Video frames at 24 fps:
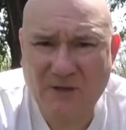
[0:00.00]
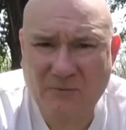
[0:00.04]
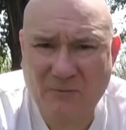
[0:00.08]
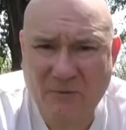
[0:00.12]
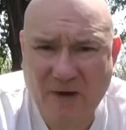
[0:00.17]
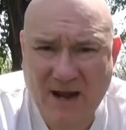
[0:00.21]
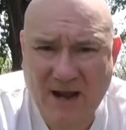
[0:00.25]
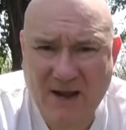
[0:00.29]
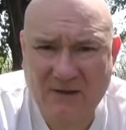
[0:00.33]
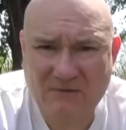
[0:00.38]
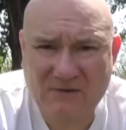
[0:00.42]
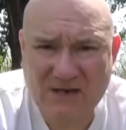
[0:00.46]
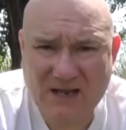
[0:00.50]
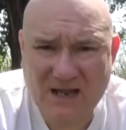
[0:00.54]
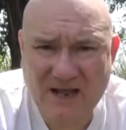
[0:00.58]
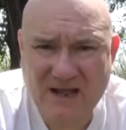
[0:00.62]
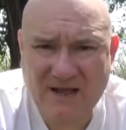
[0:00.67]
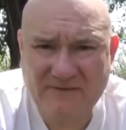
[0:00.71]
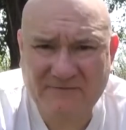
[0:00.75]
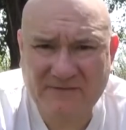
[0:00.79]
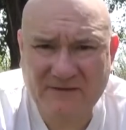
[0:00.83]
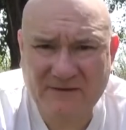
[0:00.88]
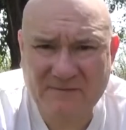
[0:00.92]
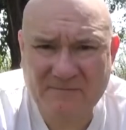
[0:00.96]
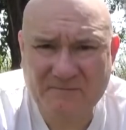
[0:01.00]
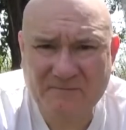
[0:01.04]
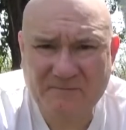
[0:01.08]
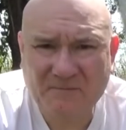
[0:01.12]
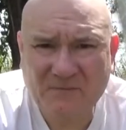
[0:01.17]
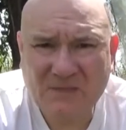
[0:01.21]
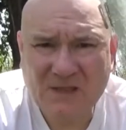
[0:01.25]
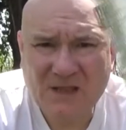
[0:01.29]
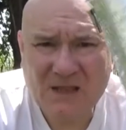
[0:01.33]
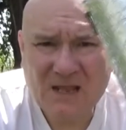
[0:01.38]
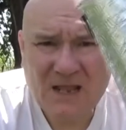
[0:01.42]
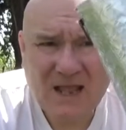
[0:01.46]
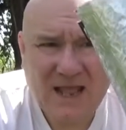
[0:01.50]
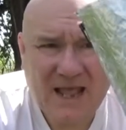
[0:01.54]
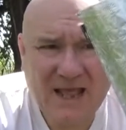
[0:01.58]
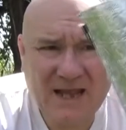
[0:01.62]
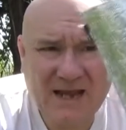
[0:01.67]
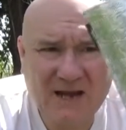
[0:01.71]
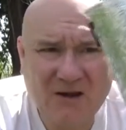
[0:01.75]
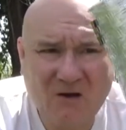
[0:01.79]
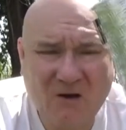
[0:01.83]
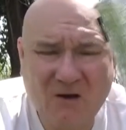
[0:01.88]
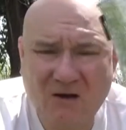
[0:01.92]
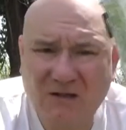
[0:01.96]
round oven,
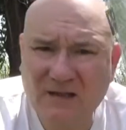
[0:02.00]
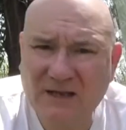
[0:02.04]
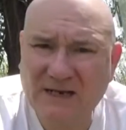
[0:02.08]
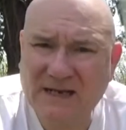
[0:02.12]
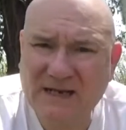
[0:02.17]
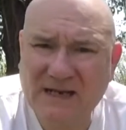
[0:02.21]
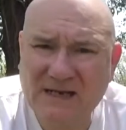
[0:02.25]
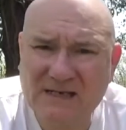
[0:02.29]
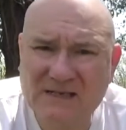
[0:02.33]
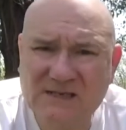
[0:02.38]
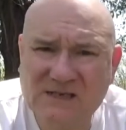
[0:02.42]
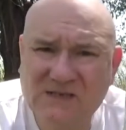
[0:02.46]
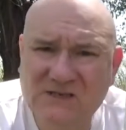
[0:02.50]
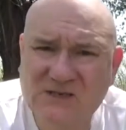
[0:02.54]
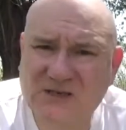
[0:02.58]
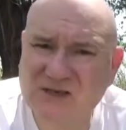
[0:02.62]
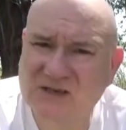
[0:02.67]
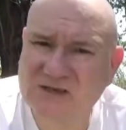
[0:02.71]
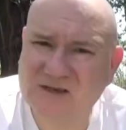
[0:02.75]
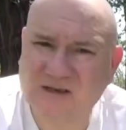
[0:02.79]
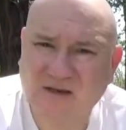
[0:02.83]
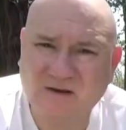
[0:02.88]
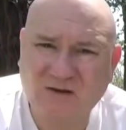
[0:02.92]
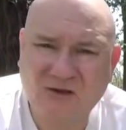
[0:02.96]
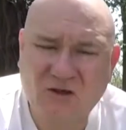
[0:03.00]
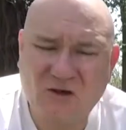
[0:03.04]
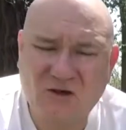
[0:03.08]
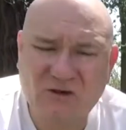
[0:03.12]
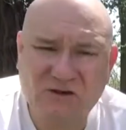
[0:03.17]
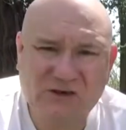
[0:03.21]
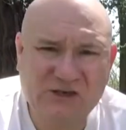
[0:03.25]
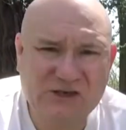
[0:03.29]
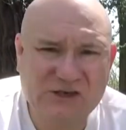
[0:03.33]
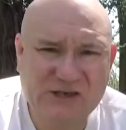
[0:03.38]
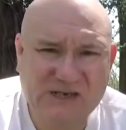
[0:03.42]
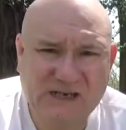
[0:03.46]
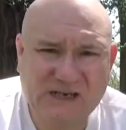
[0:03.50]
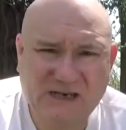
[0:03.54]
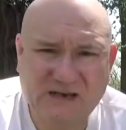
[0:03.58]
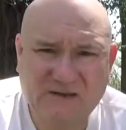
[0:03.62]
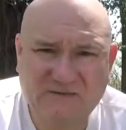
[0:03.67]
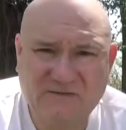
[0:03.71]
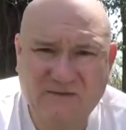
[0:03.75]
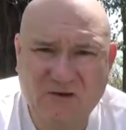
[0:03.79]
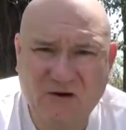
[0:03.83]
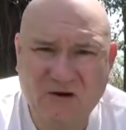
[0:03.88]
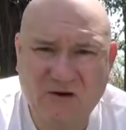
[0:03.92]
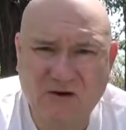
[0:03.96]
and all it is just a long sheet
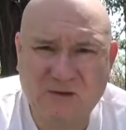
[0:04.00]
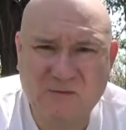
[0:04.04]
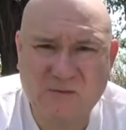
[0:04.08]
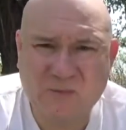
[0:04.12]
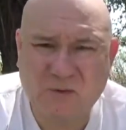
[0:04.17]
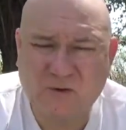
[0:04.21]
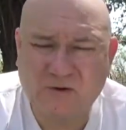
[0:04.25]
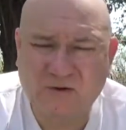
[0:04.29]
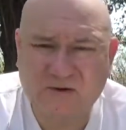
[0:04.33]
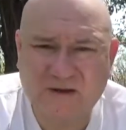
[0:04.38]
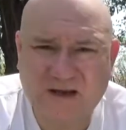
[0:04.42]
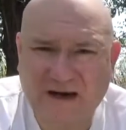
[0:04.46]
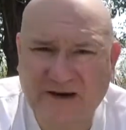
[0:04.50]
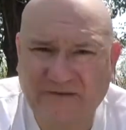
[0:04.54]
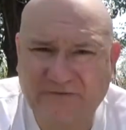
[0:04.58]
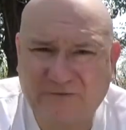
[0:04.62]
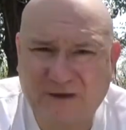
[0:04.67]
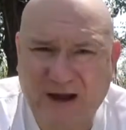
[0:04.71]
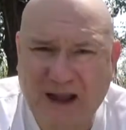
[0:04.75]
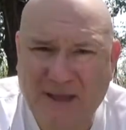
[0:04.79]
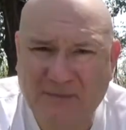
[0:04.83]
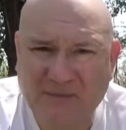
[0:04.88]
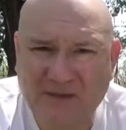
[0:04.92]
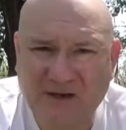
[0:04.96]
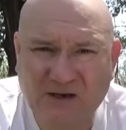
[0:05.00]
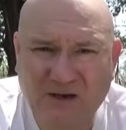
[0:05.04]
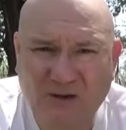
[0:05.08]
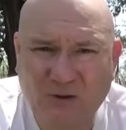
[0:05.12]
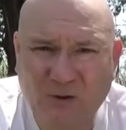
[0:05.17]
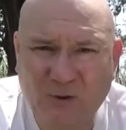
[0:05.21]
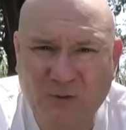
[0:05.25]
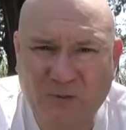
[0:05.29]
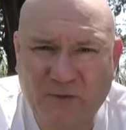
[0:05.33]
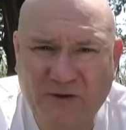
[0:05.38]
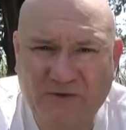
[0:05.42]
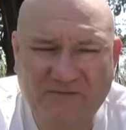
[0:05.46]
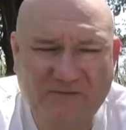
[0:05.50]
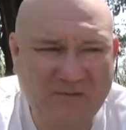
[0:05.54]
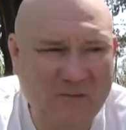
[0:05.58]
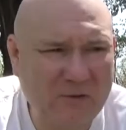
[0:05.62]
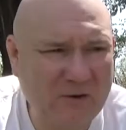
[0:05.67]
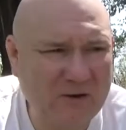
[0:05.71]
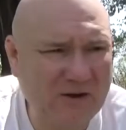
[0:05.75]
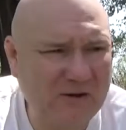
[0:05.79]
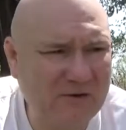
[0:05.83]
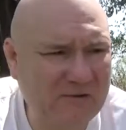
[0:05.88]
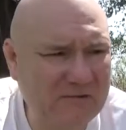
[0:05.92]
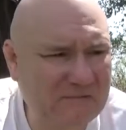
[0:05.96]
of cardboard that I've wrapped in aluminum
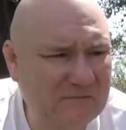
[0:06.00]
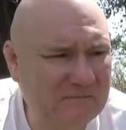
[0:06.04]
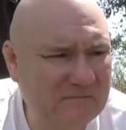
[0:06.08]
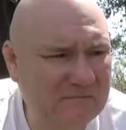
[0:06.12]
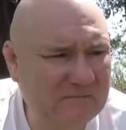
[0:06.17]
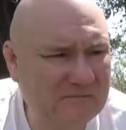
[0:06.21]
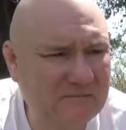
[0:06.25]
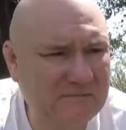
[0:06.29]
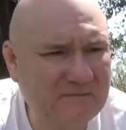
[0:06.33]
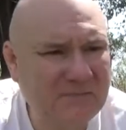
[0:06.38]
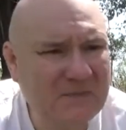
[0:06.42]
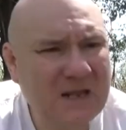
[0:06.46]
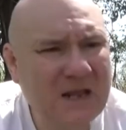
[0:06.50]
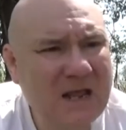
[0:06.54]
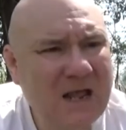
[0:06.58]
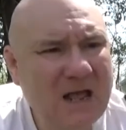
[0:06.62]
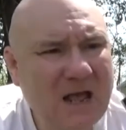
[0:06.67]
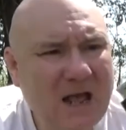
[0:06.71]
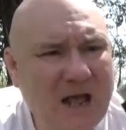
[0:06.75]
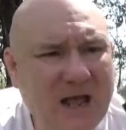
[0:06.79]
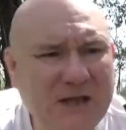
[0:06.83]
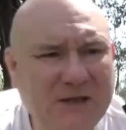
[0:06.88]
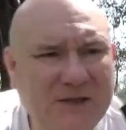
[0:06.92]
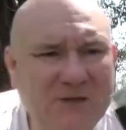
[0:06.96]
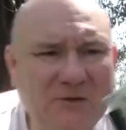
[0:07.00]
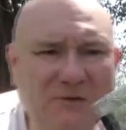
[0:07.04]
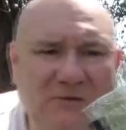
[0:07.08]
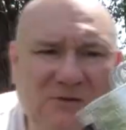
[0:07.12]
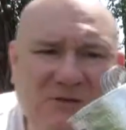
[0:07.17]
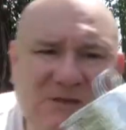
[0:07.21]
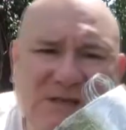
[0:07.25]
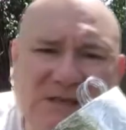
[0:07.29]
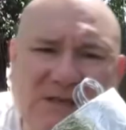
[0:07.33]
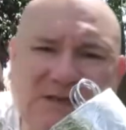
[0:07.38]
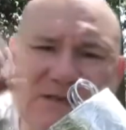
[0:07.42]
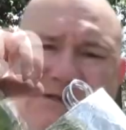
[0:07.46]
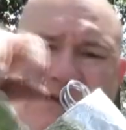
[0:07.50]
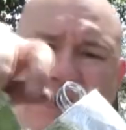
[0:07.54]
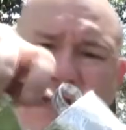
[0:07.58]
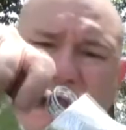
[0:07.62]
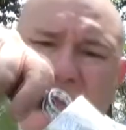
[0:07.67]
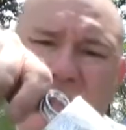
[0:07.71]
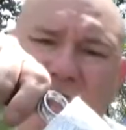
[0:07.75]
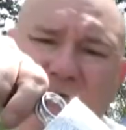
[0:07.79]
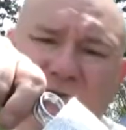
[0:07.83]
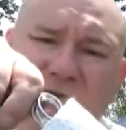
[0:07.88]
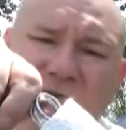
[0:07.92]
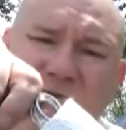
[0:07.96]
foil. I use these
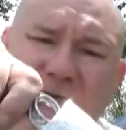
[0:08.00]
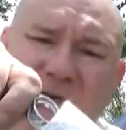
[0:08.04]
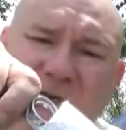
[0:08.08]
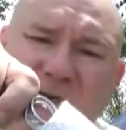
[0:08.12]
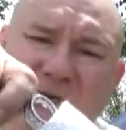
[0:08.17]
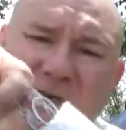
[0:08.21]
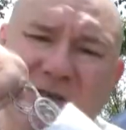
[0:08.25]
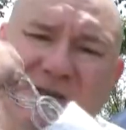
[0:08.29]
Dollar Tree